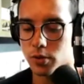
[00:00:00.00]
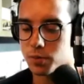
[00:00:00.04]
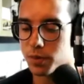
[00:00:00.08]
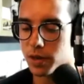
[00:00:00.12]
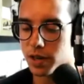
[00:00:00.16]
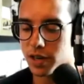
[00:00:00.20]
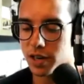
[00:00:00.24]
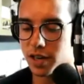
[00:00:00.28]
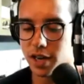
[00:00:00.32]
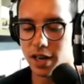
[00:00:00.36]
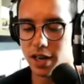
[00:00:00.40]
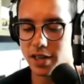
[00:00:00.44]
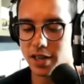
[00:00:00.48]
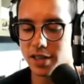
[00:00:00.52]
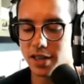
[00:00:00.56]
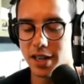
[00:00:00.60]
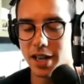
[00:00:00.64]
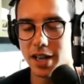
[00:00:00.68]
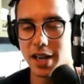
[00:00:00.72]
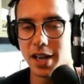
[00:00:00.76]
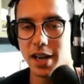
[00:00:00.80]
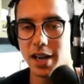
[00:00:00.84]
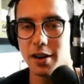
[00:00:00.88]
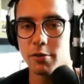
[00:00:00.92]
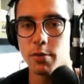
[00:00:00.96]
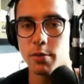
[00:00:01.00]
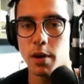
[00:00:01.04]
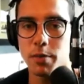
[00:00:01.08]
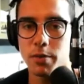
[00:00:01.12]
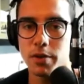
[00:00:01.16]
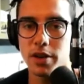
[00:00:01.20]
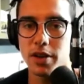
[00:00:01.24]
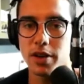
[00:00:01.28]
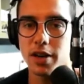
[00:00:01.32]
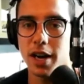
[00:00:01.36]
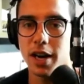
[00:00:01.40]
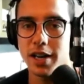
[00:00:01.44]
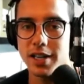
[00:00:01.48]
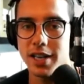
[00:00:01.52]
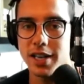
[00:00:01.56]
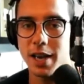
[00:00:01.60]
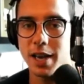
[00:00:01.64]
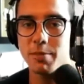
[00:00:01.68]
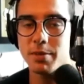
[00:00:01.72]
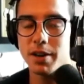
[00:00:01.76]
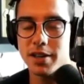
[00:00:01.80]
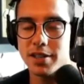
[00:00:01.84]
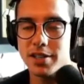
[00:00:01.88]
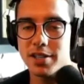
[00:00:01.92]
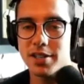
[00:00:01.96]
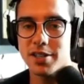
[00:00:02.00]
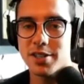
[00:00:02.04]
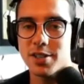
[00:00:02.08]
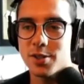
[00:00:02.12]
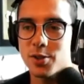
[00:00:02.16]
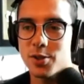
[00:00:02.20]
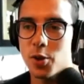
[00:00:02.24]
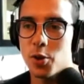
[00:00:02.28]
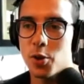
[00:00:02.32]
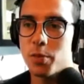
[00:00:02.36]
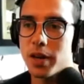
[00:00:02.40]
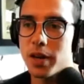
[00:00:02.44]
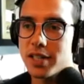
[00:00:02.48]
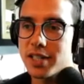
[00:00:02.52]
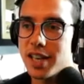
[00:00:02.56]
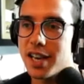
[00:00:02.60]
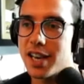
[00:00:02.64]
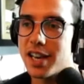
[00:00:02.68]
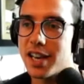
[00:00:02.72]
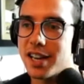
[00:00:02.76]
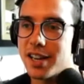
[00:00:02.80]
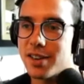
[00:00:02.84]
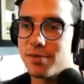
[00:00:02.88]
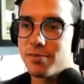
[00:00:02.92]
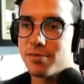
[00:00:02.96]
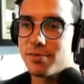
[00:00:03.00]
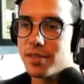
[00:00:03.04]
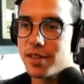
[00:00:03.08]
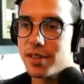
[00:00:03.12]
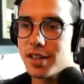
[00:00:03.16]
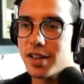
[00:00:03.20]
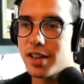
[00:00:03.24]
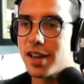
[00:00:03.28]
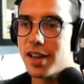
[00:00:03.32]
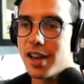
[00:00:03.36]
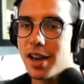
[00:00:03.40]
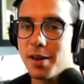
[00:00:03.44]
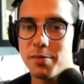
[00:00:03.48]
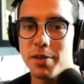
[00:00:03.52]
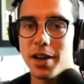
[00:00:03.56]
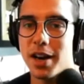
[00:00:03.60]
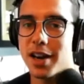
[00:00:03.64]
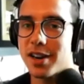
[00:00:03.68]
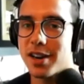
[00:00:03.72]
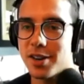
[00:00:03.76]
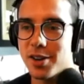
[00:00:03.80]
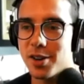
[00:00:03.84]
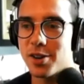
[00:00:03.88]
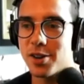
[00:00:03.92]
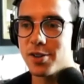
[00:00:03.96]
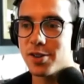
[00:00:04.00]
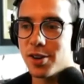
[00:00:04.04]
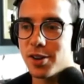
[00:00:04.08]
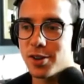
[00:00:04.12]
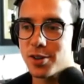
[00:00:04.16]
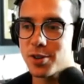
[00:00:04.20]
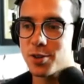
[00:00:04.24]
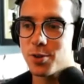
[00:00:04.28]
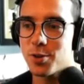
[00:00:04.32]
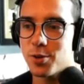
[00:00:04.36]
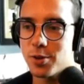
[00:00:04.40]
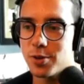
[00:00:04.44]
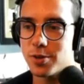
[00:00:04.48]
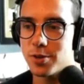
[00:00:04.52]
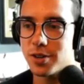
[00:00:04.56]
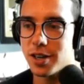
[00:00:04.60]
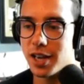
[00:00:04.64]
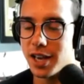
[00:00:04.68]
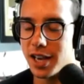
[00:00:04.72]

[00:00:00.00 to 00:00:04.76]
But I remember I came downstairs and told my dad, I'm, I'm not going to go to law school.